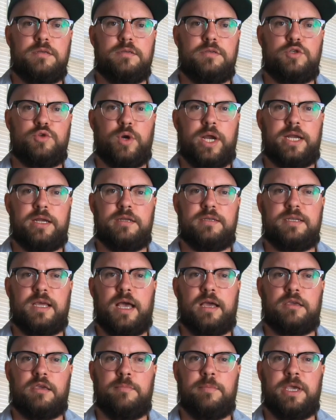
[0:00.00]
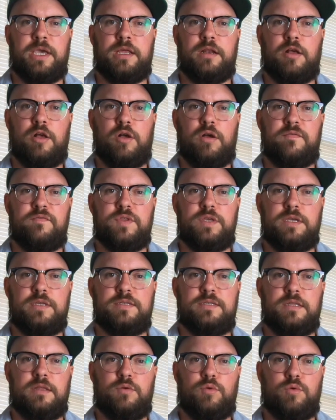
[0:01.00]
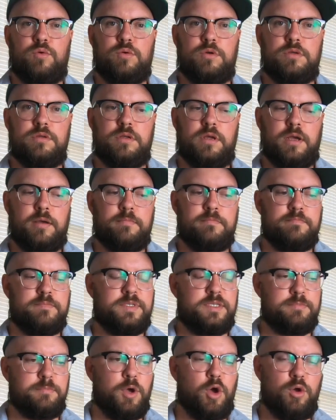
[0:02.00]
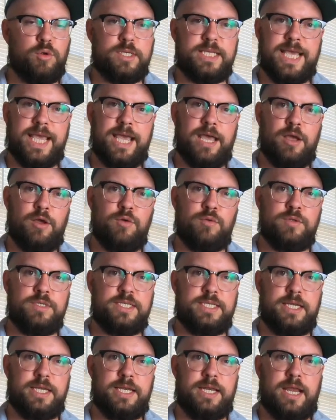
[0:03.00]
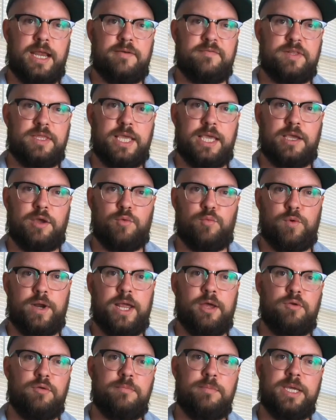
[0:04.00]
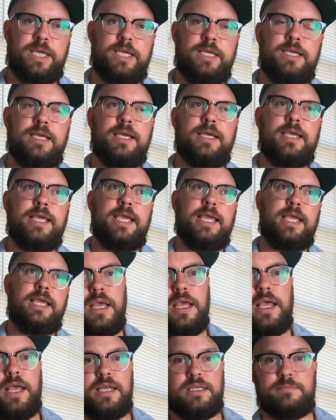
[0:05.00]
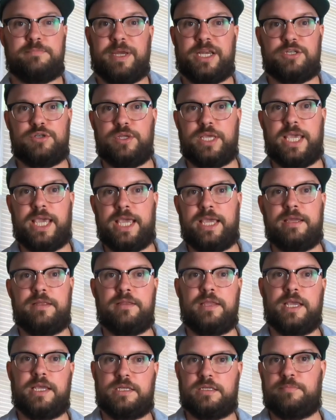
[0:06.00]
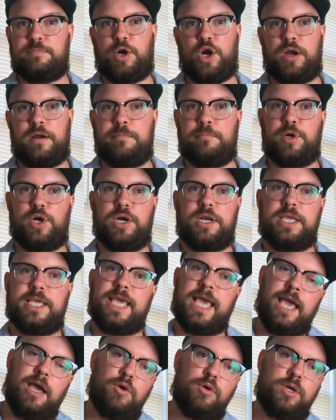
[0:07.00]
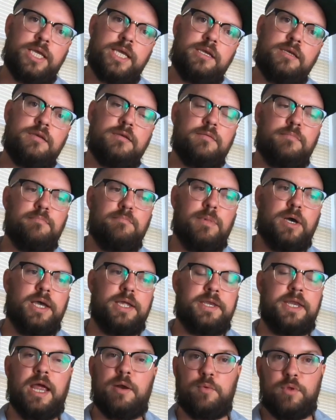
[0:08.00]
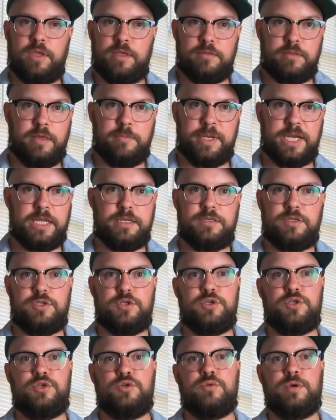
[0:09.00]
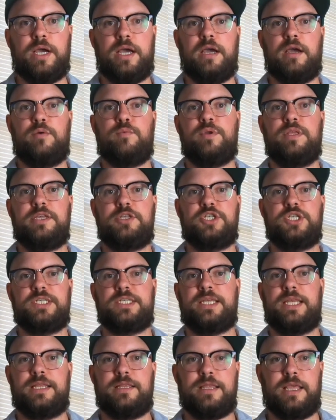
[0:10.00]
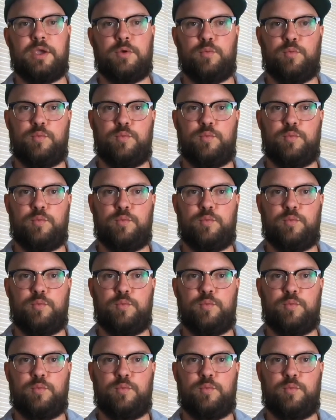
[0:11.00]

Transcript: trying to document all of these little small towns and everything around me, especially in like Spartanburg County, but not really limited to, really just in like